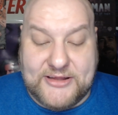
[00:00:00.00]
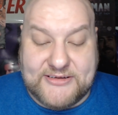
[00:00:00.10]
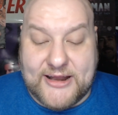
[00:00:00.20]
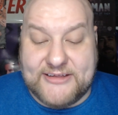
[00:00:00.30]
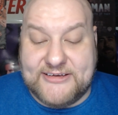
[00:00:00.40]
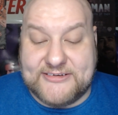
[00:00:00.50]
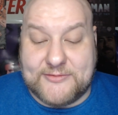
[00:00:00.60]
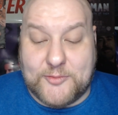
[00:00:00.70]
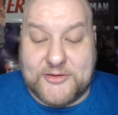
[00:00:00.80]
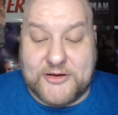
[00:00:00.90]
Donna tells
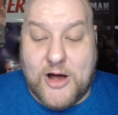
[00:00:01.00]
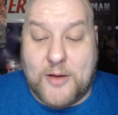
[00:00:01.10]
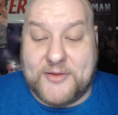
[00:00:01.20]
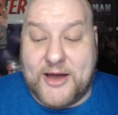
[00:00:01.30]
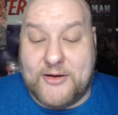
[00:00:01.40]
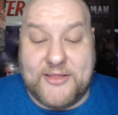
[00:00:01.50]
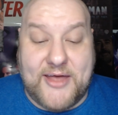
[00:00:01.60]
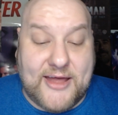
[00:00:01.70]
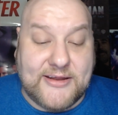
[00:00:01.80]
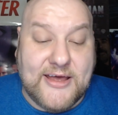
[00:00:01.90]
everyone to calm down and
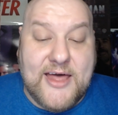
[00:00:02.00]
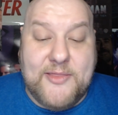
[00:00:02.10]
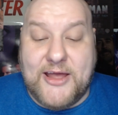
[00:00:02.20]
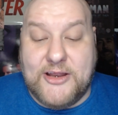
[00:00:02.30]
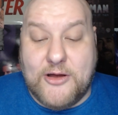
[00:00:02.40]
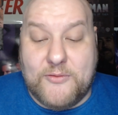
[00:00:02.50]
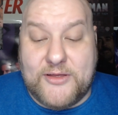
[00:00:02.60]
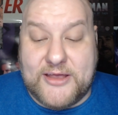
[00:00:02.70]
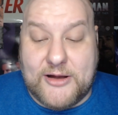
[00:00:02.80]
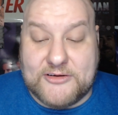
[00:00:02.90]
that they know
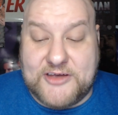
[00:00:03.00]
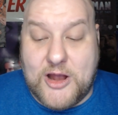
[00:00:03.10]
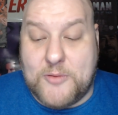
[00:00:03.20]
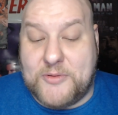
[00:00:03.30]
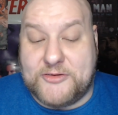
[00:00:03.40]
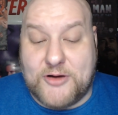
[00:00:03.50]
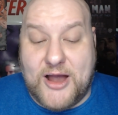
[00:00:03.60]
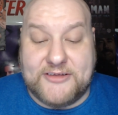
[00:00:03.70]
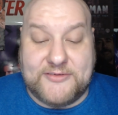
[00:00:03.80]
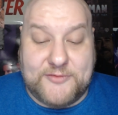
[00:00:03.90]
that they are scared but
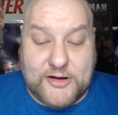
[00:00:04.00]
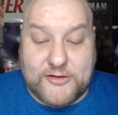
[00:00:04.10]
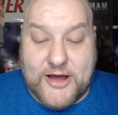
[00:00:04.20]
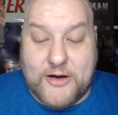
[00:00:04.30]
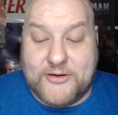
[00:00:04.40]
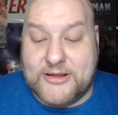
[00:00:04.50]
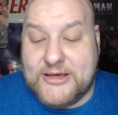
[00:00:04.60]
trying to figure it out.